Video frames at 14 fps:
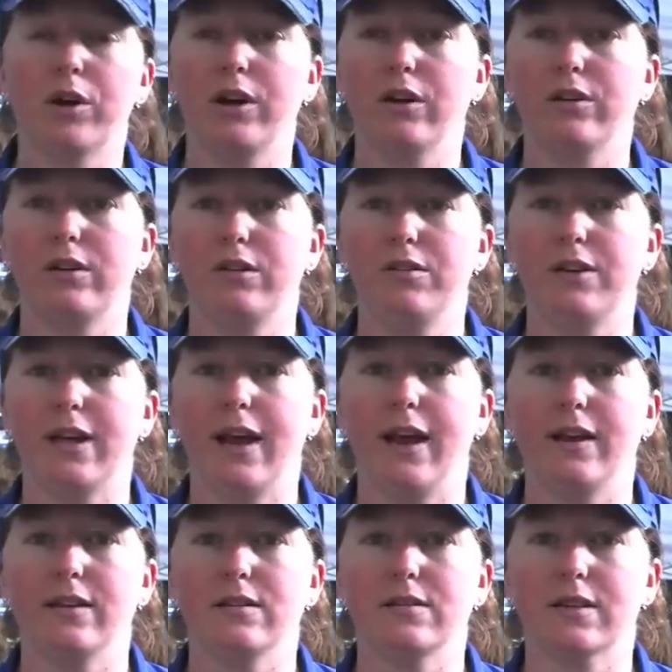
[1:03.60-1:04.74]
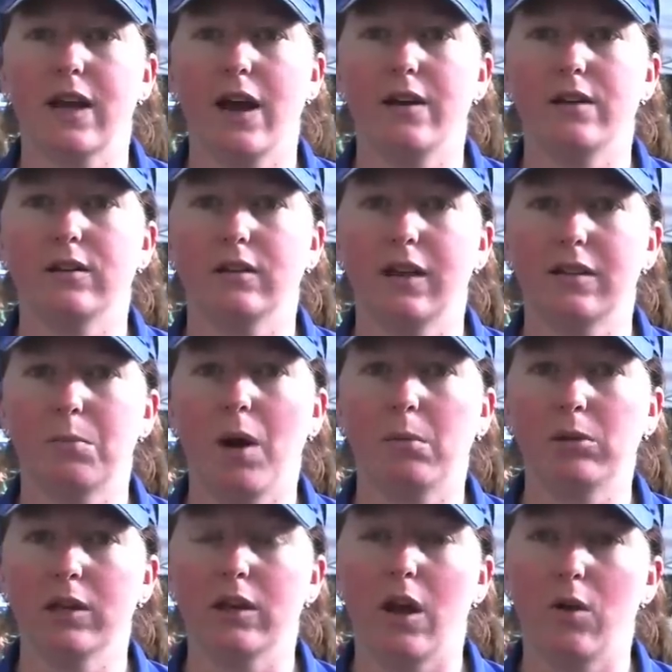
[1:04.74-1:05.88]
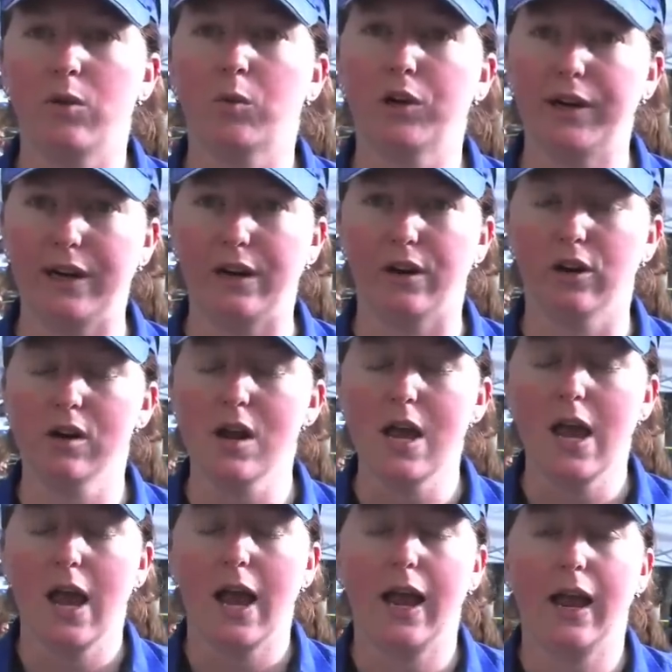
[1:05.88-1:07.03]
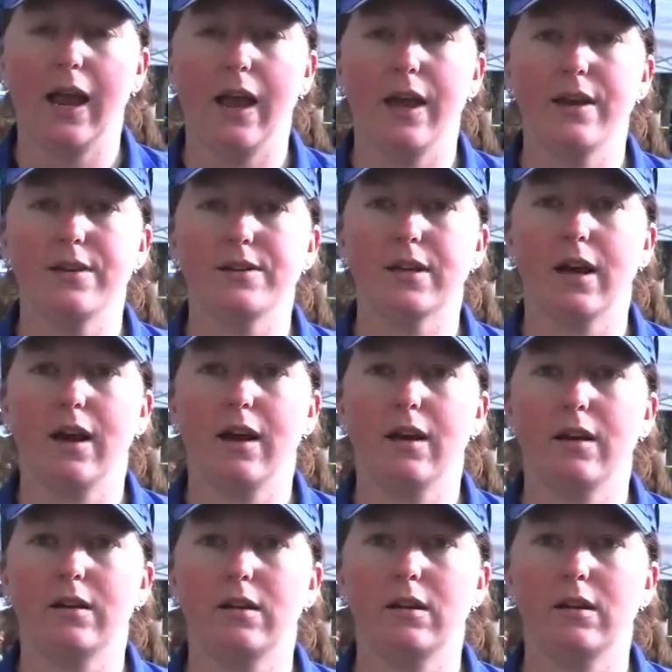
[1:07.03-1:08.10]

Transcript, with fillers: we're here to do today is kind of let the public know that we're here and uh,